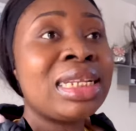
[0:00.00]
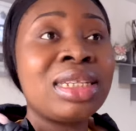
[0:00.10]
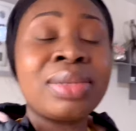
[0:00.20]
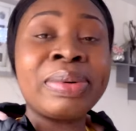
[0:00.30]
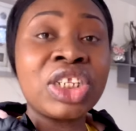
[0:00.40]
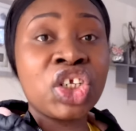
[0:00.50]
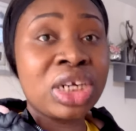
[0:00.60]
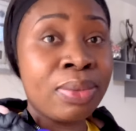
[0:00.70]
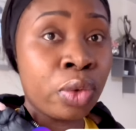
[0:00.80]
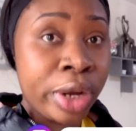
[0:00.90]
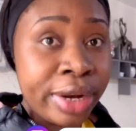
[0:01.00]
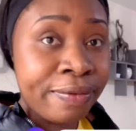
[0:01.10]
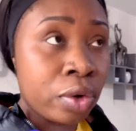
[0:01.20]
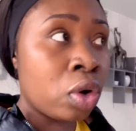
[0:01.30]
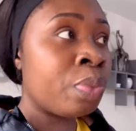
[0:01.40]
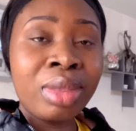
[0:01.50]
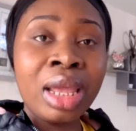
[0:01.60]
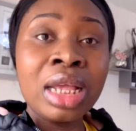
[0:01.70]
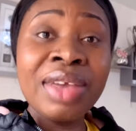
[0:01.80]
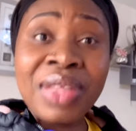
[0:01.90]
is the position I'm going for.
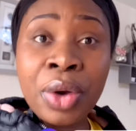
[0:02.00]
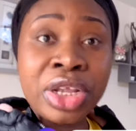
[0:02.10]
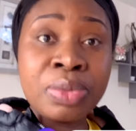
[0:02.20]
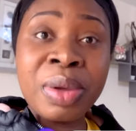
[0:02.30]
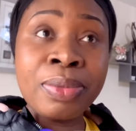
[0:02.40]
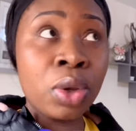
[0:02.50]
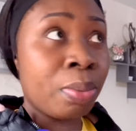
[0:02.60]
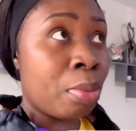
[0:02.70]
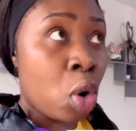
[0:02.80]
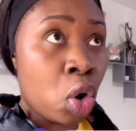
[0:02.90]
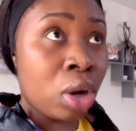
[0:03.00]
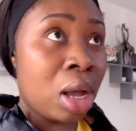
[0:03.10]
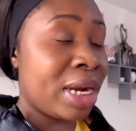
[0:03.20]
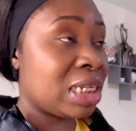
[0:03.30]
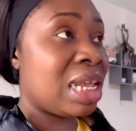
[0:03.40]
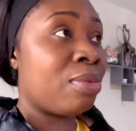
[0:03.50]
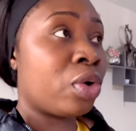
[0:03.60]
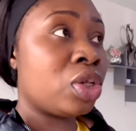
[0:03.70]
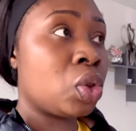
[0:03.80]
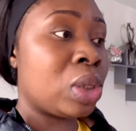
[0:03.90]
If they are going to pay me more, honestly, I'm
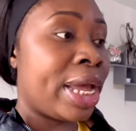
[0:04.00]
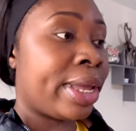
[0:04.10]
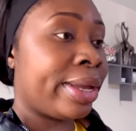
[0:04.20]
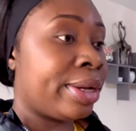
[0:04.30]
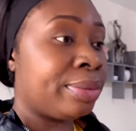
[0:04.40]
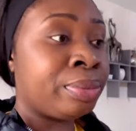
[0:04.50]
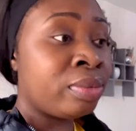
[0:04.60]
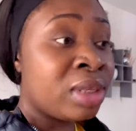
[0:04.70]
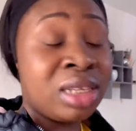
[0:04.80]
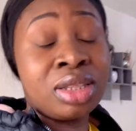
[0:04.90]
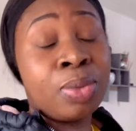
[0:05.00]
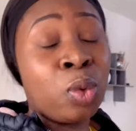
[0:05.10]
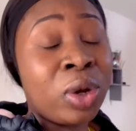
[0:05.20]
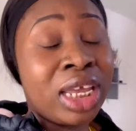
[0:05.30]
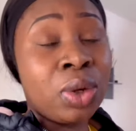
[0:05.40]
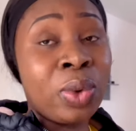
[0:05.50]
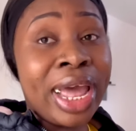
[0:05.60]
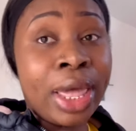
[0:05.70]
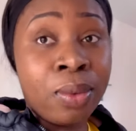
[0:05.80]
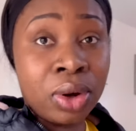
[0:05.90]
going to like stop working where
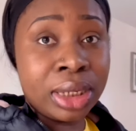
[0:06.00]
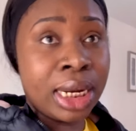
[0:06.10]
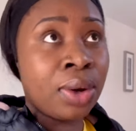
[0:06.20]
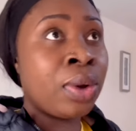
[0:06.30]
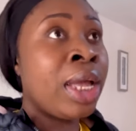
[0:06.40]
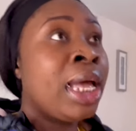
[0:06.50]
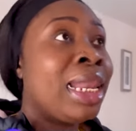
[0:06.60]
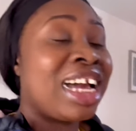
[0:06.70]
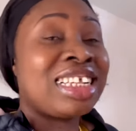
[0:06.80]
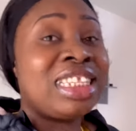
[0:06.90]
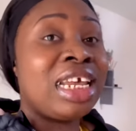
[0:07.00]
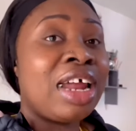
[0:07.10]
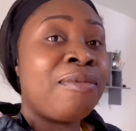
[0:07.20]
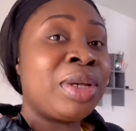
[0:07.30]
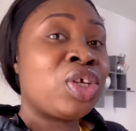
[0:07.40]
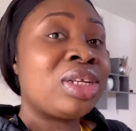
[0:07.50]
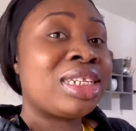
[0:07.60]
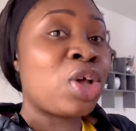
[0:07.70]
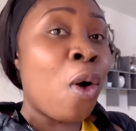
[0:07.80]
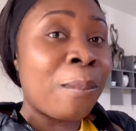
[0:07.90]
I work now. Like I said, I've mentioned this
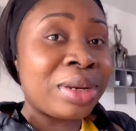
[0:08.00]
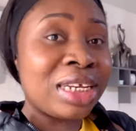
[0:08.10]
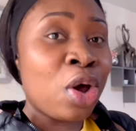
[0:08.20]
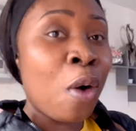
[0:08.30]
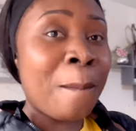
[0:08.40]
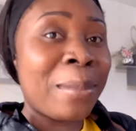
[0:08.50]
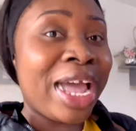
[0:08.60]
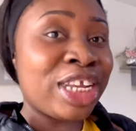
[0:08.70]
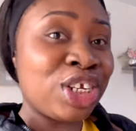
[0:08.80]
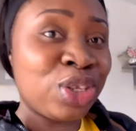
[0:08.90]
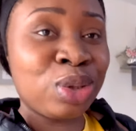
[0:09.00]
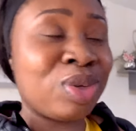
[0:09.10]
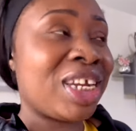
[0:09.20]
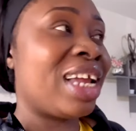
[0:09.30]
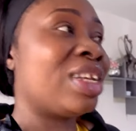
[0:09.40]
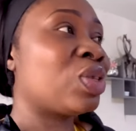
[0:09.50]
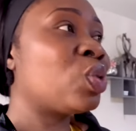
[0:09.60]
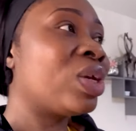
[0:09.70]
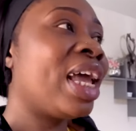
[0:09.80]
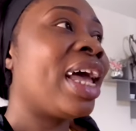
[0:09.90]
company on my YouTube channel. So
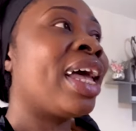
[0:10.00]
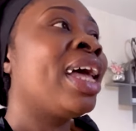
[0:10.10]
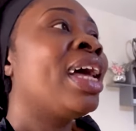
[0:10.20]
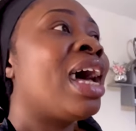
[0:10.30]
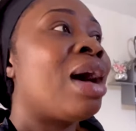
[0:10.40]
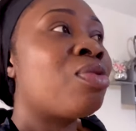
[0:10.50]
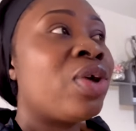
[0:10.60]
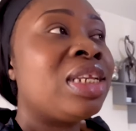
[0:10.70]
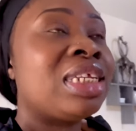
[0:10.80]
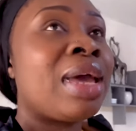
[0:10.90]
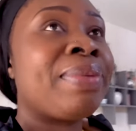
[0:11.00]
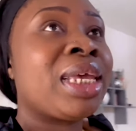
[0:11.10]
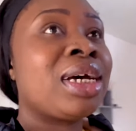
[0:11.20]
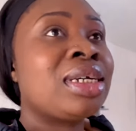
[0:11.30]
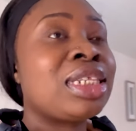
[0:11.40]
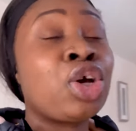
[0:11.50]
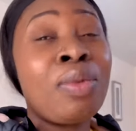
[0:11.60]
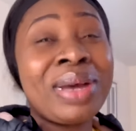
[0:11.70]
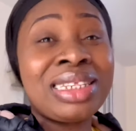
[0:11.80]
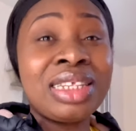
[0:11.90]
yeah, I'm going there because they got
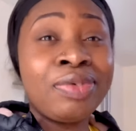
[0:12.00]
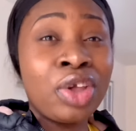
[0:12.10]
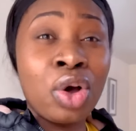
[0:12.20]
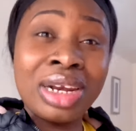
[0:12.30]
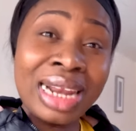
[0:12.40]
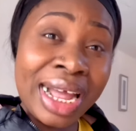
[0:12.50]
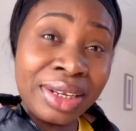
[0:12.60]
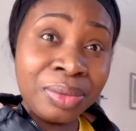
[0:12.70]
my CV online.